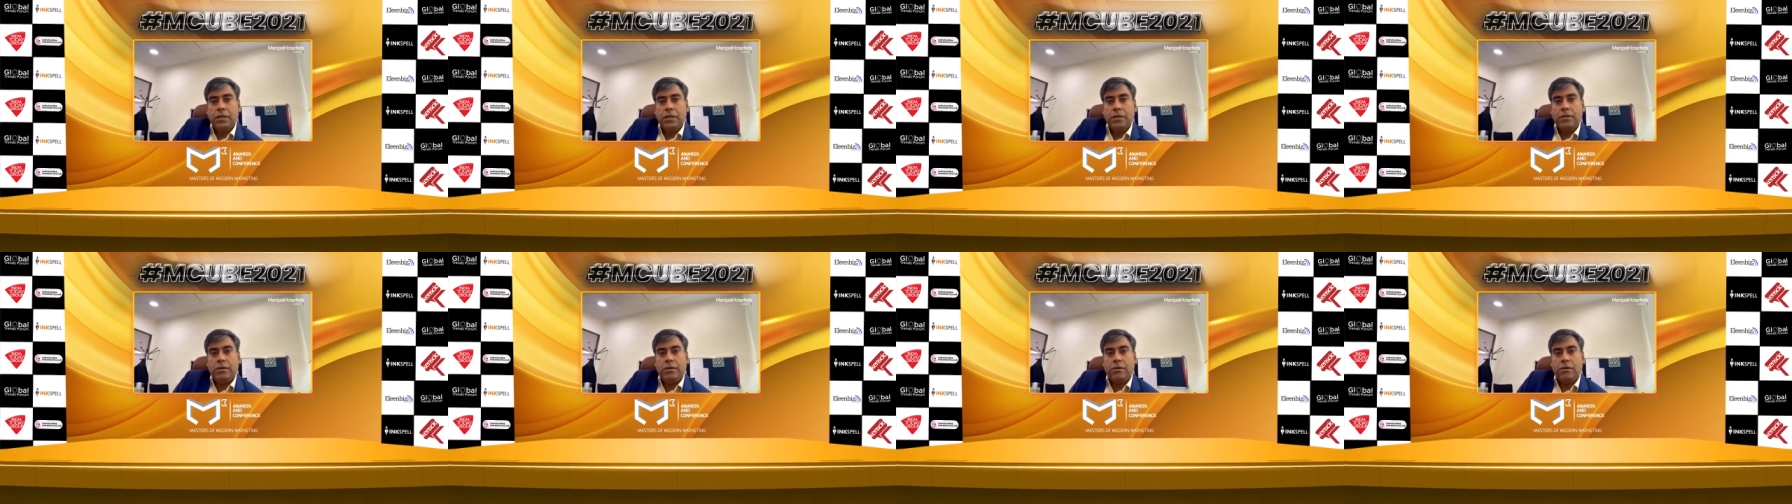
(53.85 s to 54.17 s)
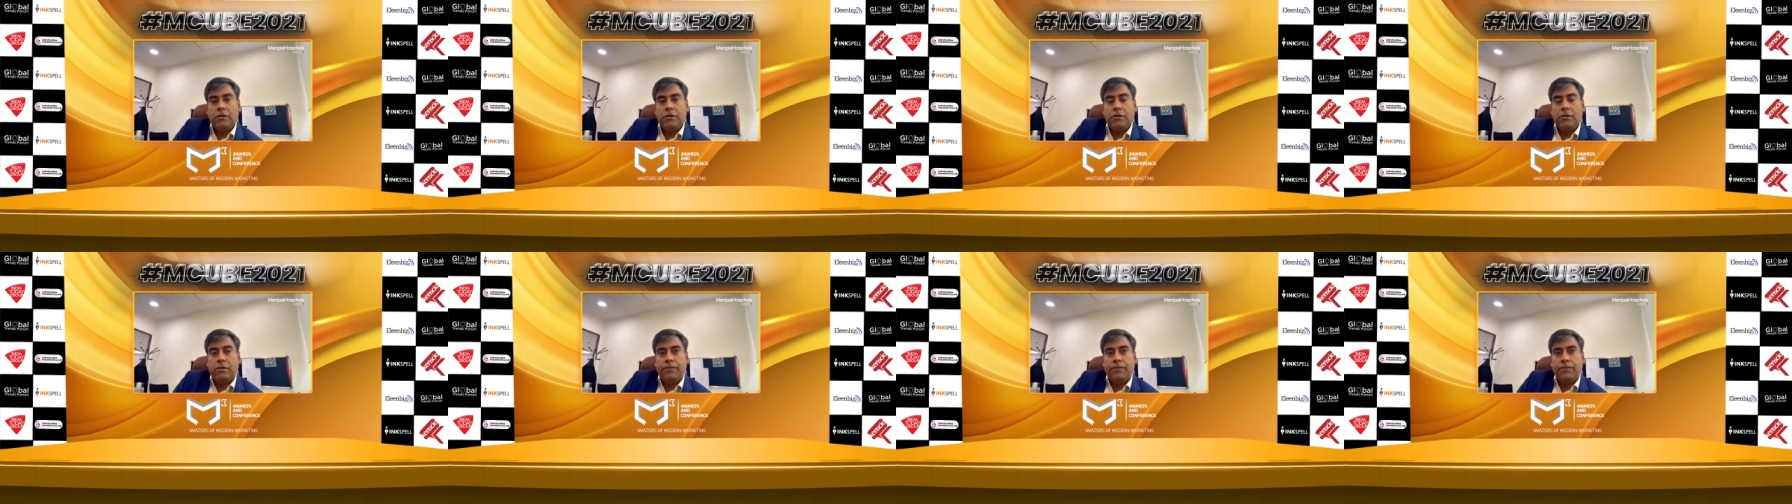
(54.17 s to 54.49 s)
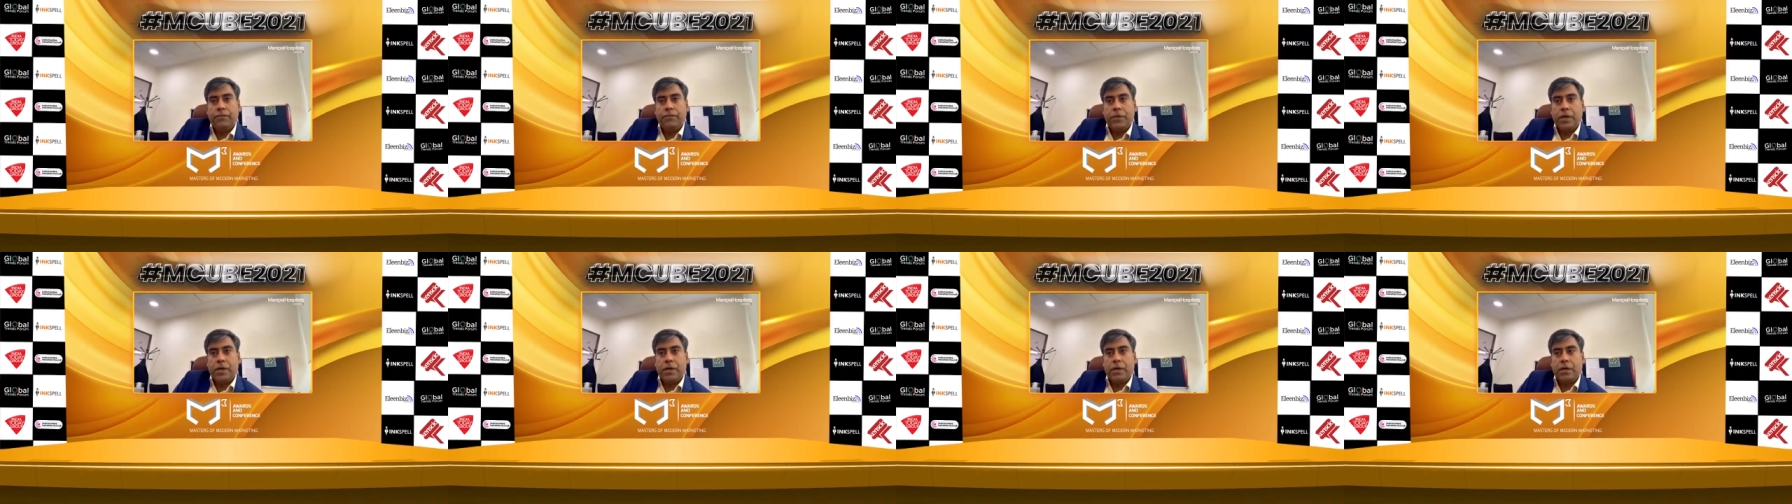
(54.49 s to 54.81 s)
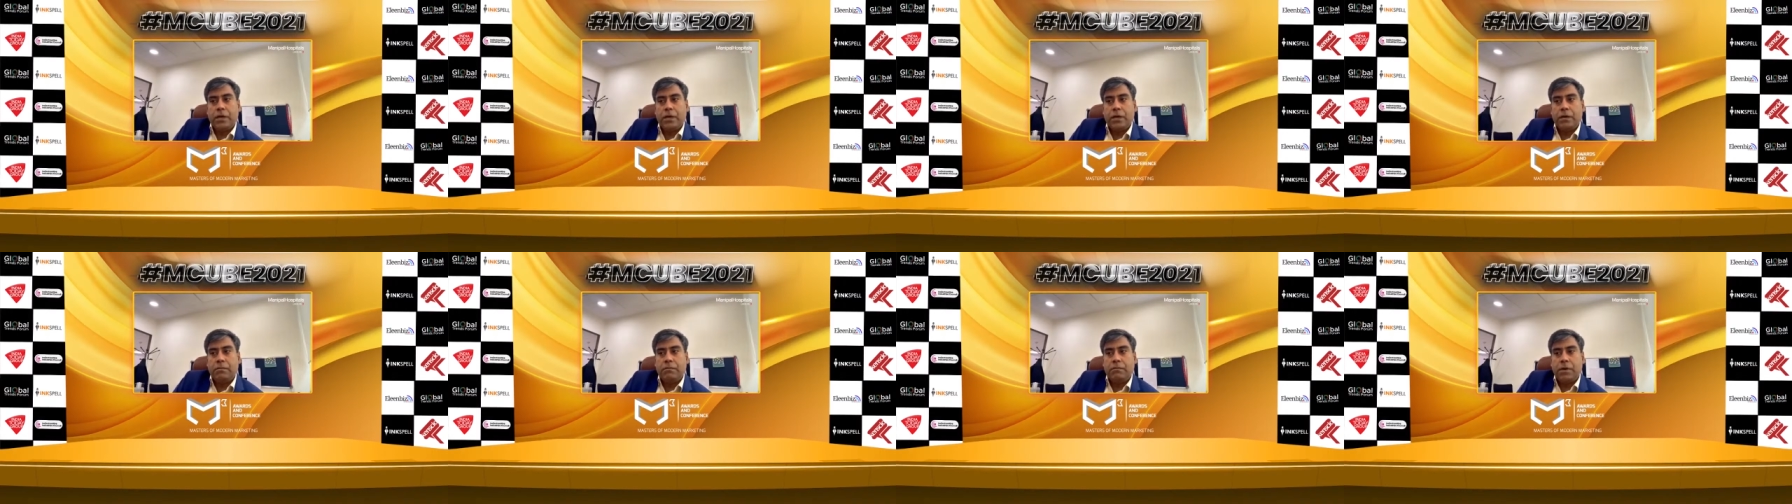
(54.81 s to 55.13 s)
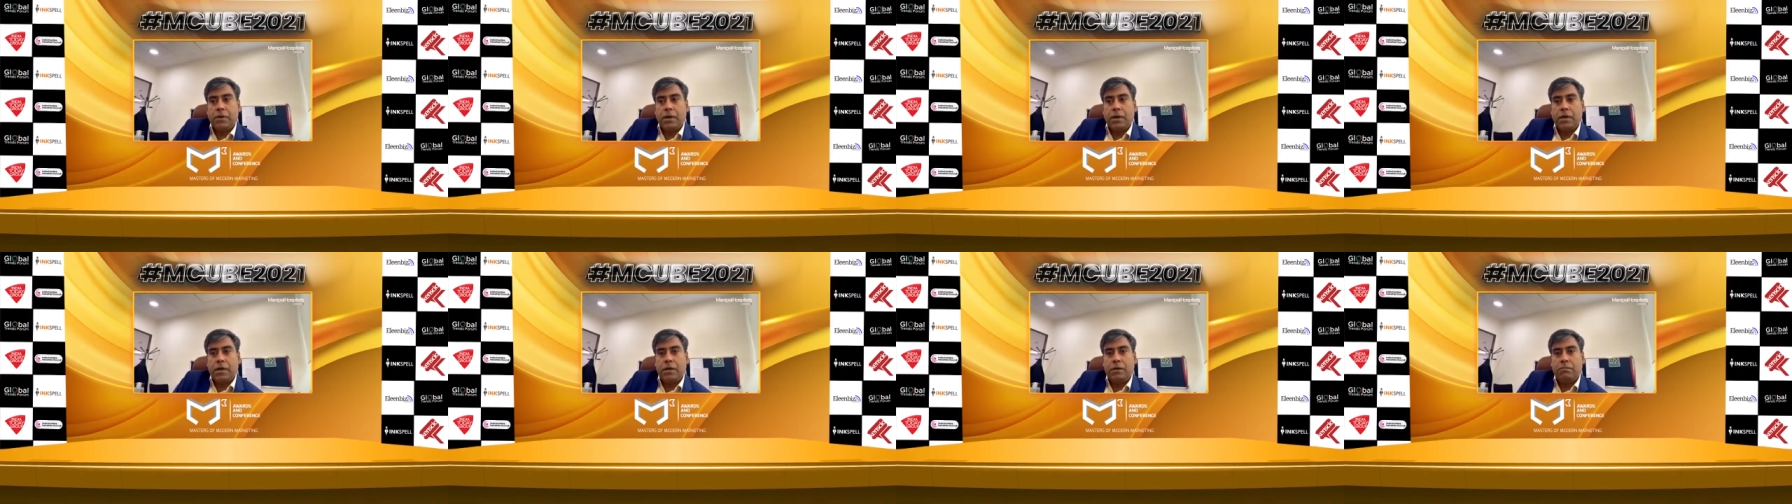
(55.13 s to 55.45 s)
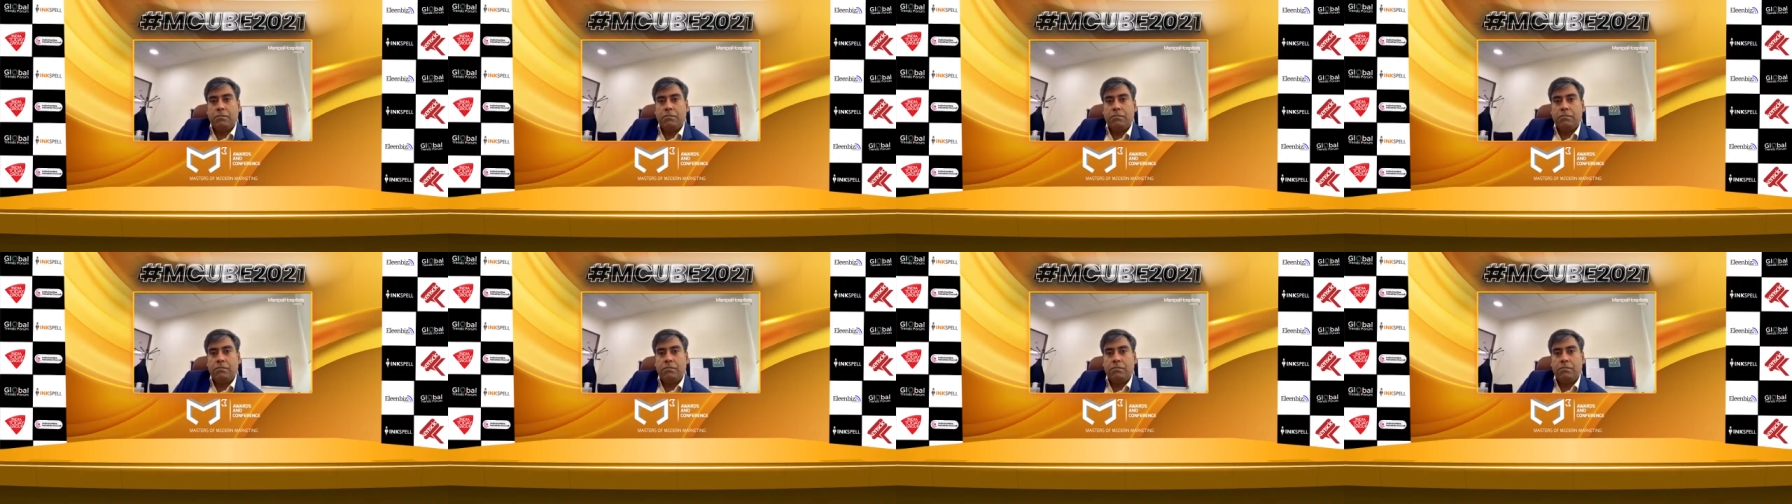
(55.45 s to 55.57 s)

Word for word: So uh,